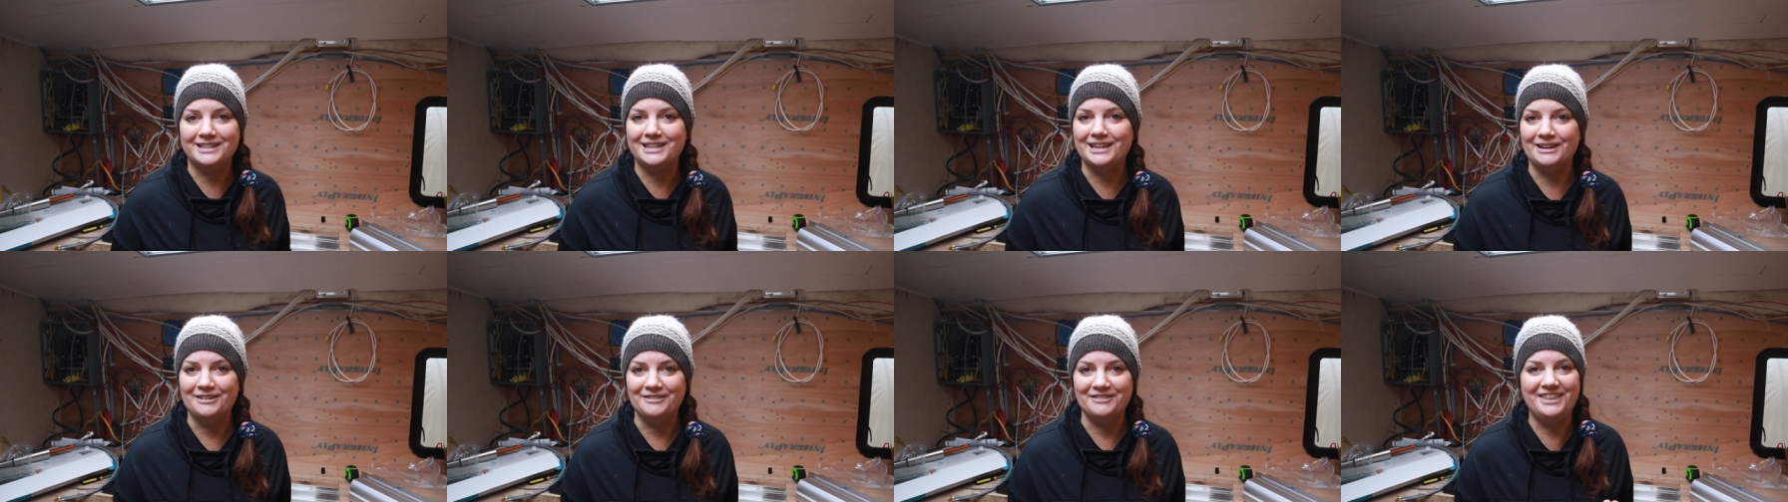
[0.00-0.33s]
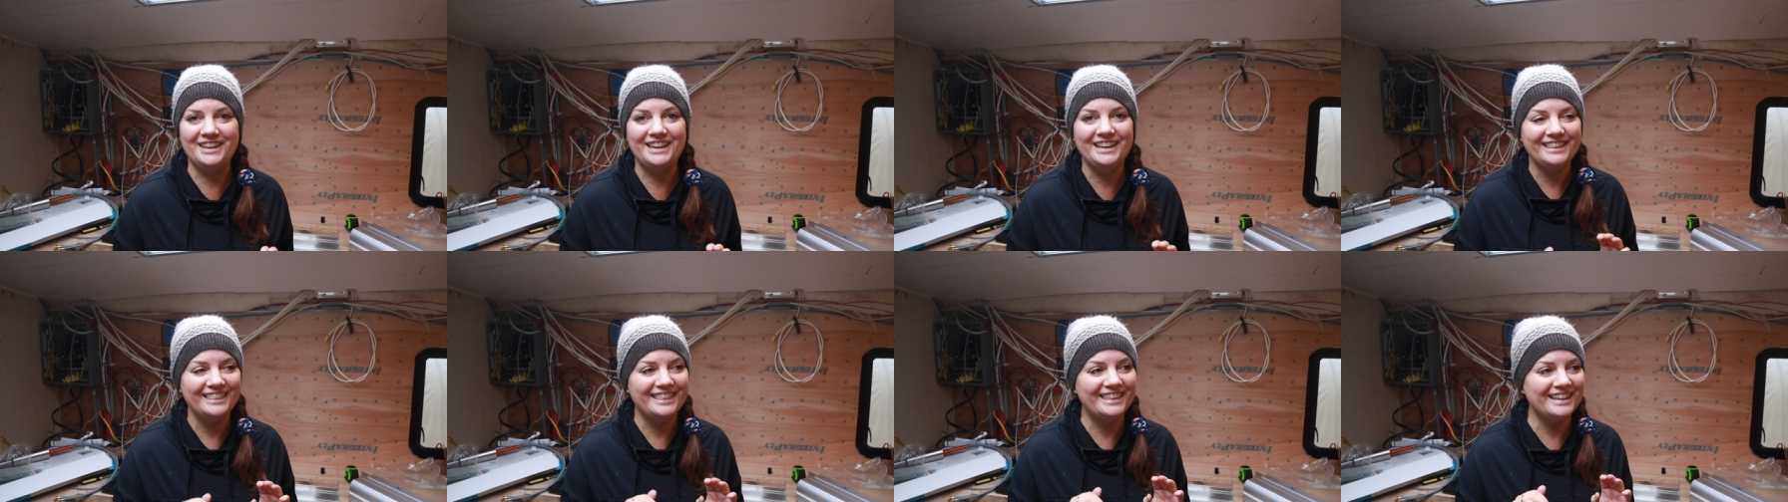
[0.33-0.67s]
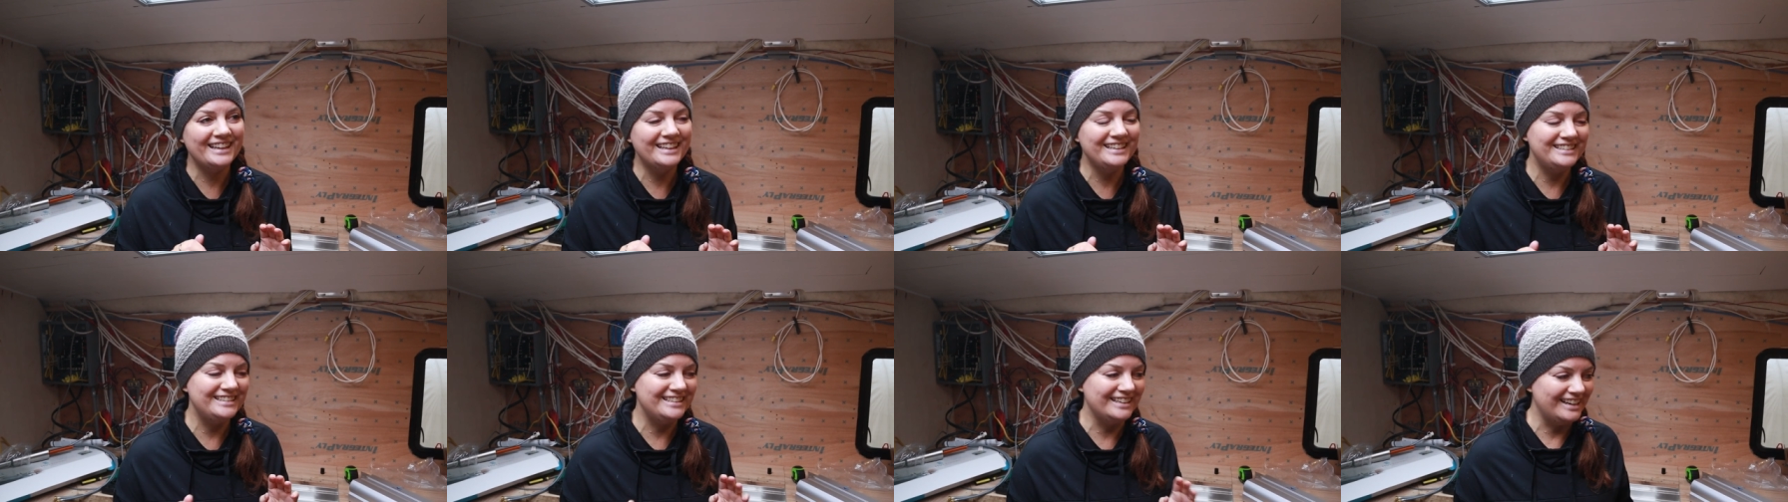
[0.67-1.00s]
is something
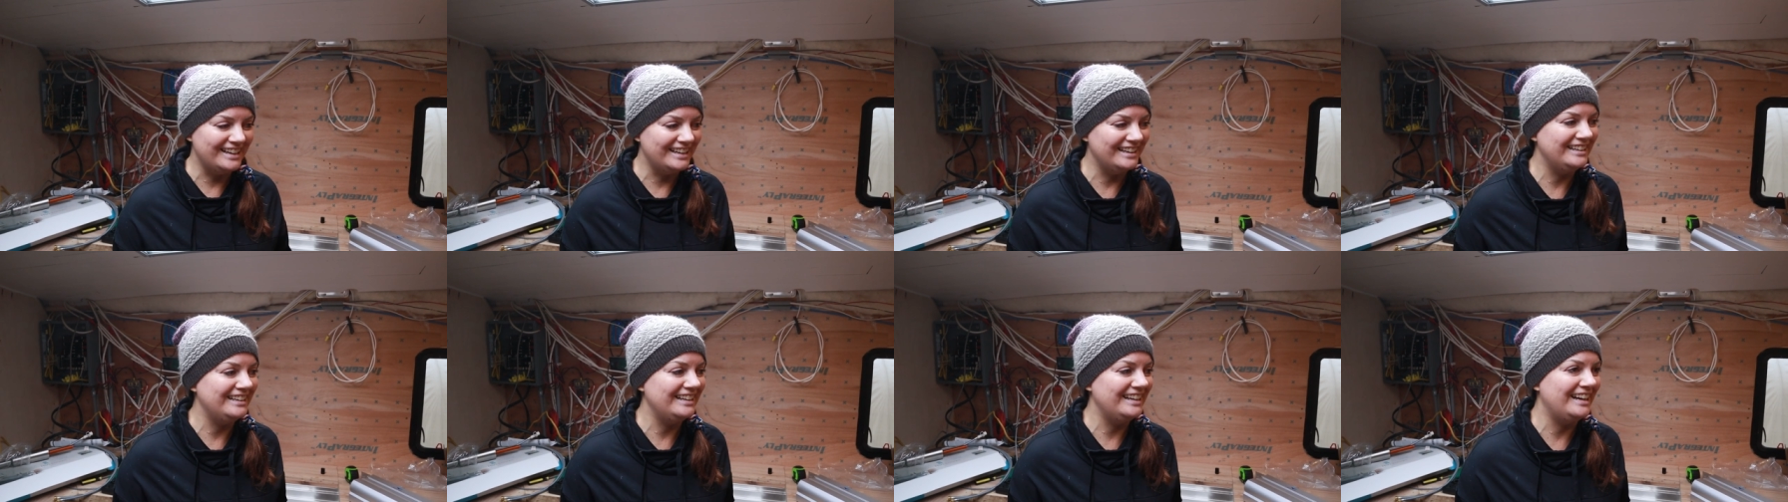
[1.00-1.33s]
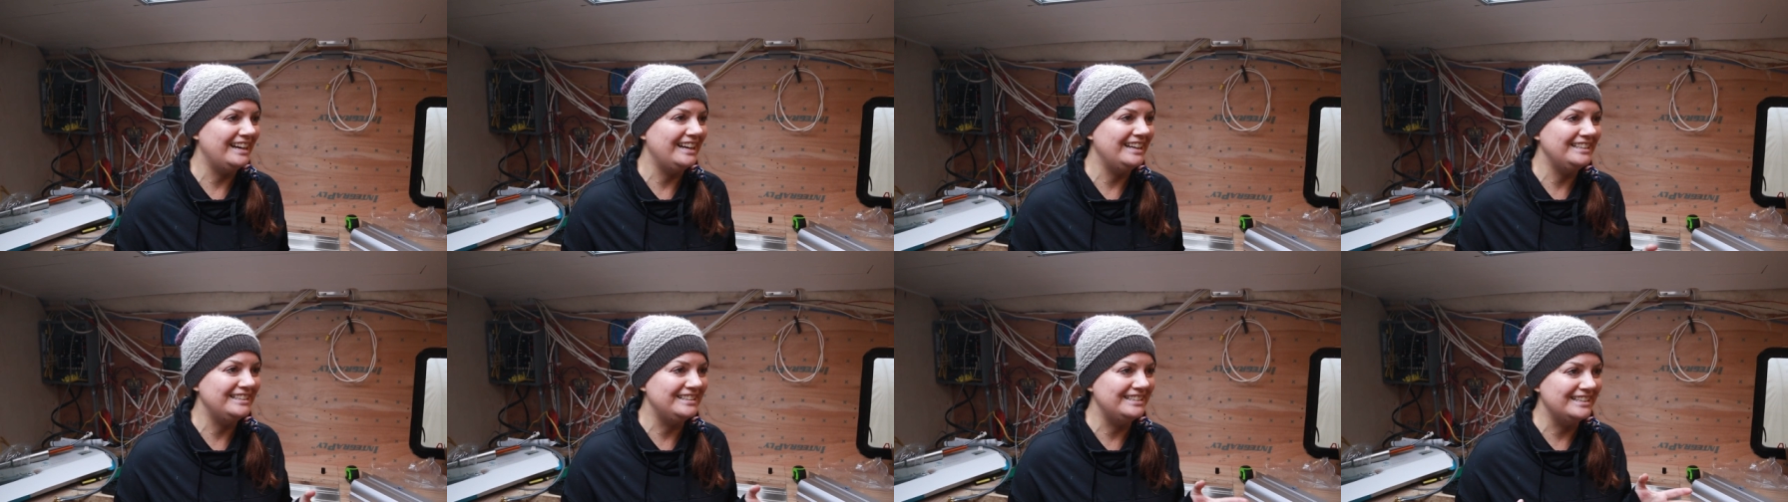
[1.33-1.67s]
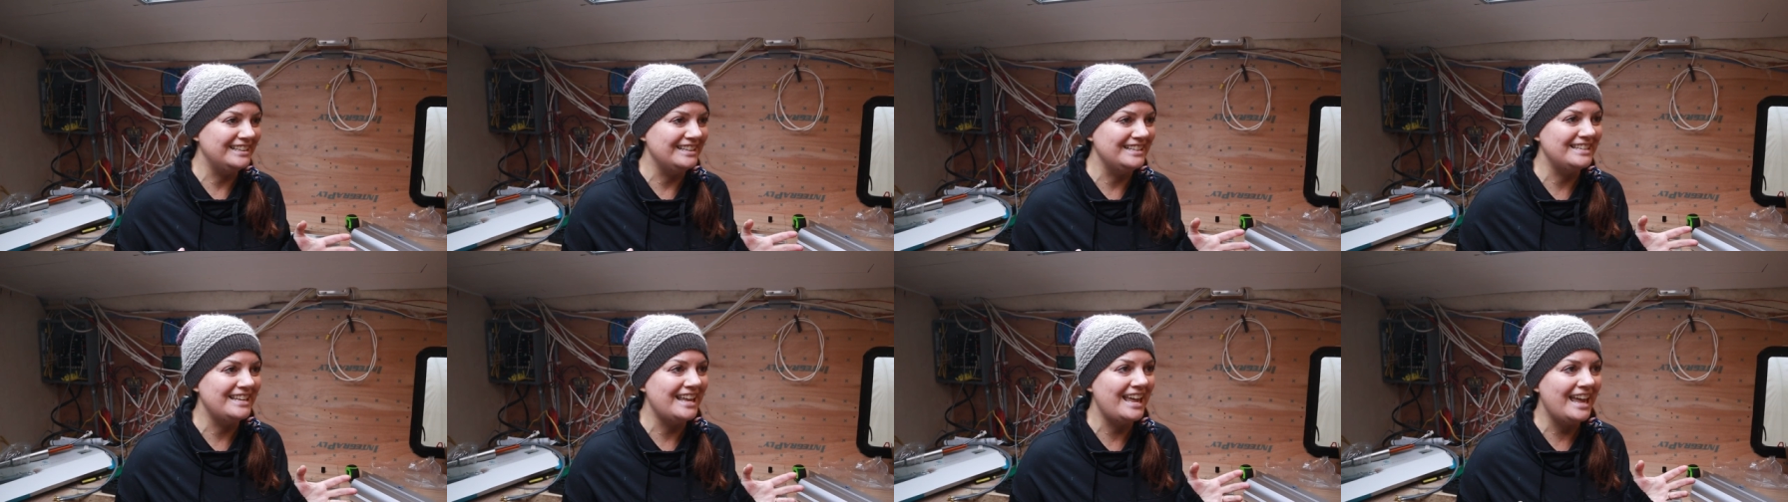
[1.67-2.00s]
that Don and I
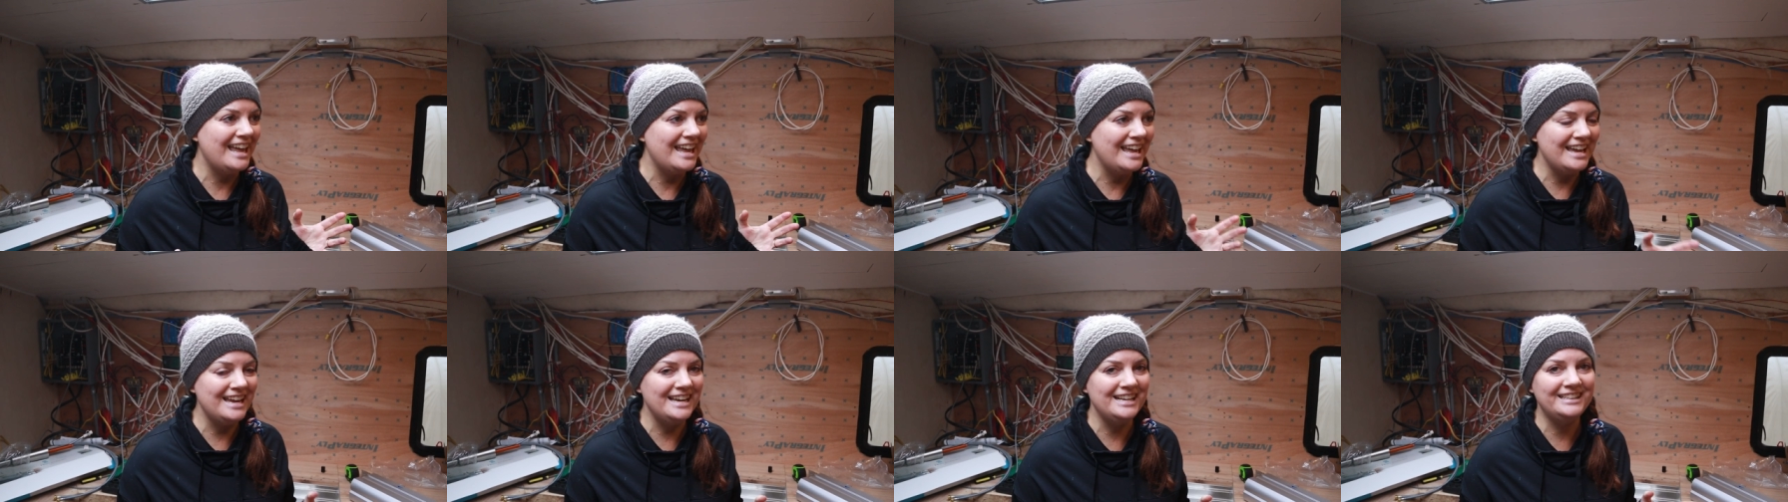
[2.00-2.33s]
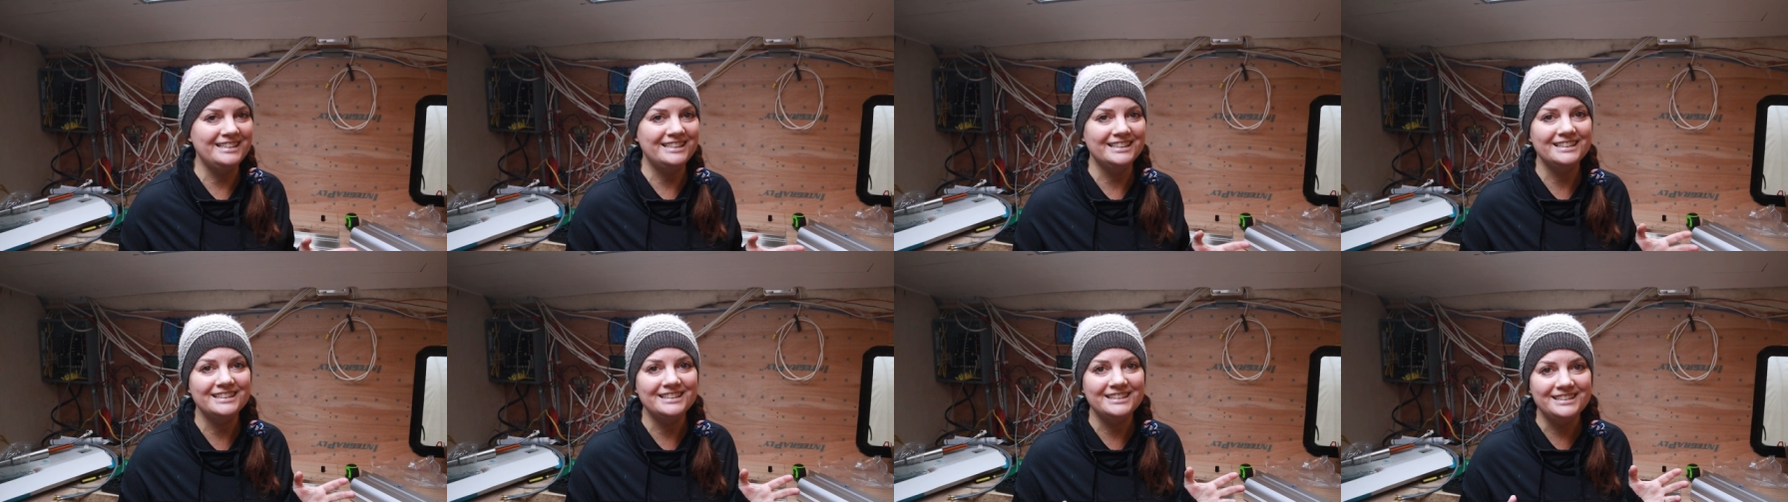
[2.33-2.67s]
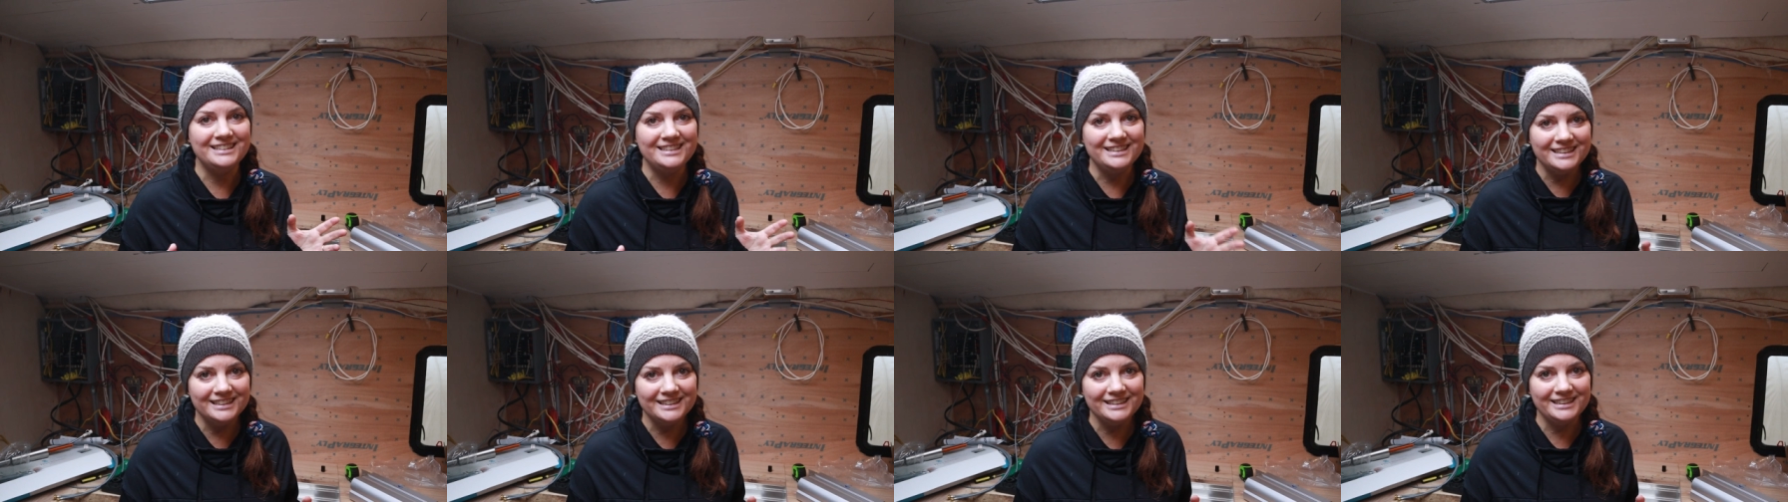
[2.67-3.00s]
just hate
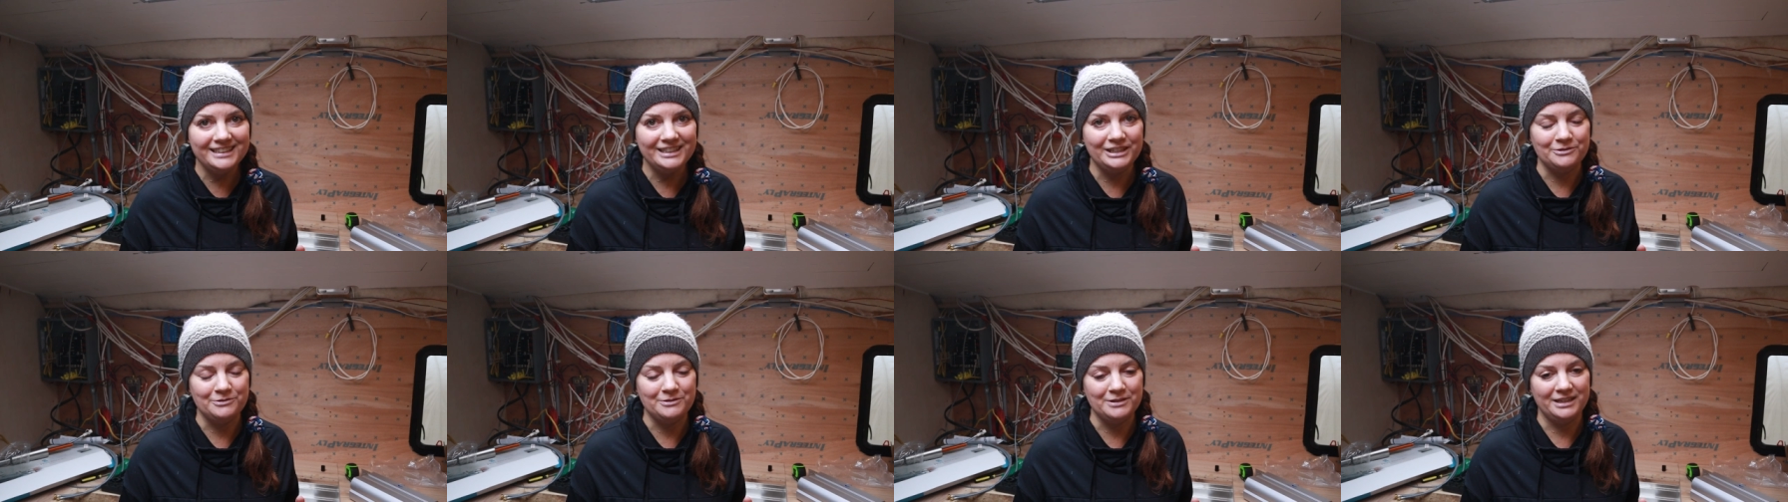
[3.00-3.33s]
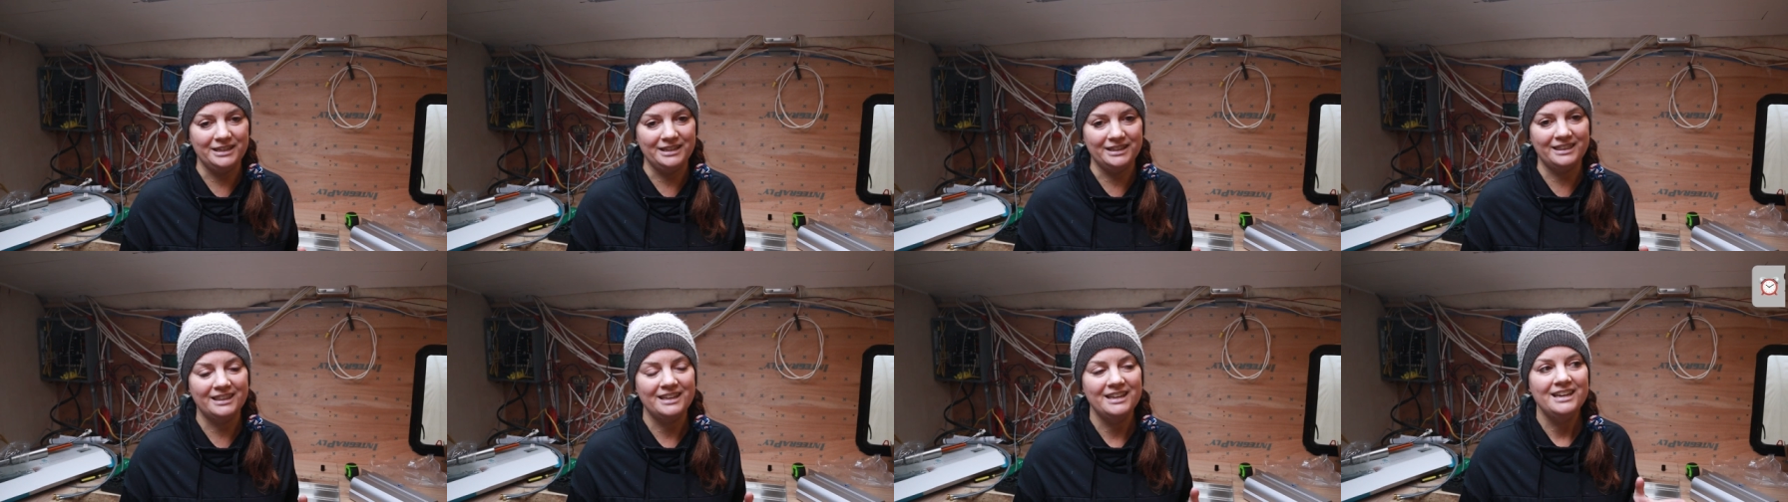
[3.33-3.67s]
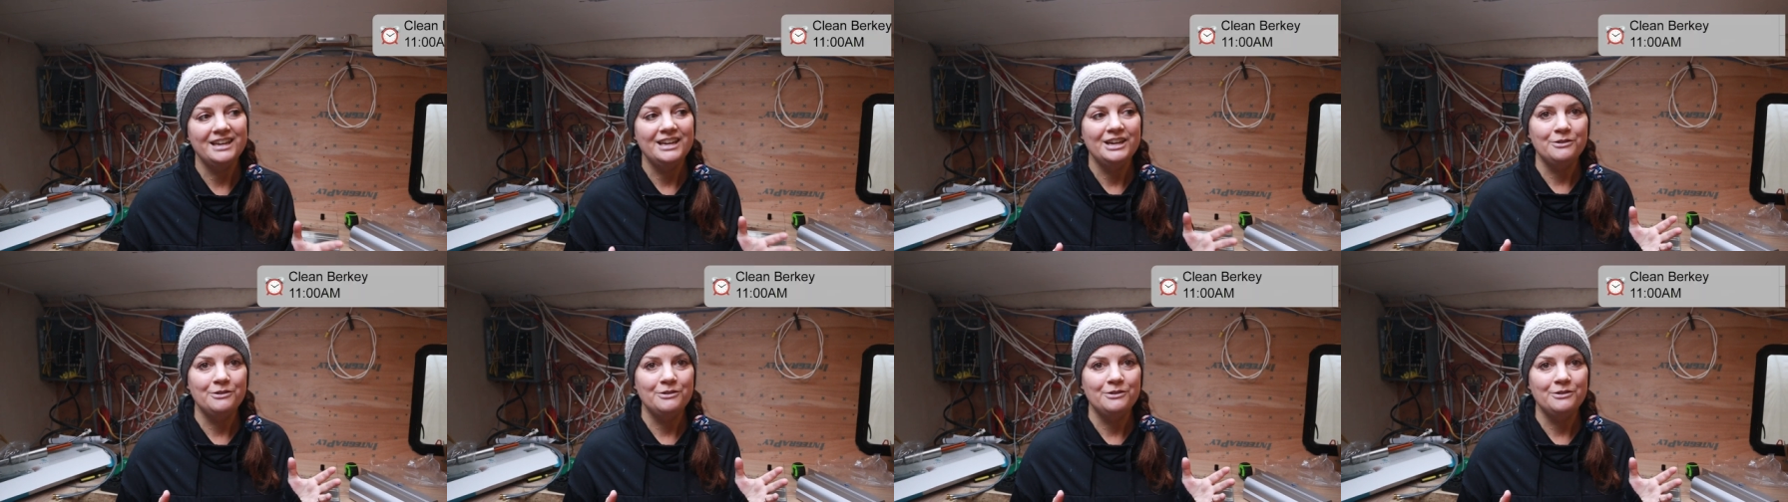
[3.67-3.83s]
dealing with.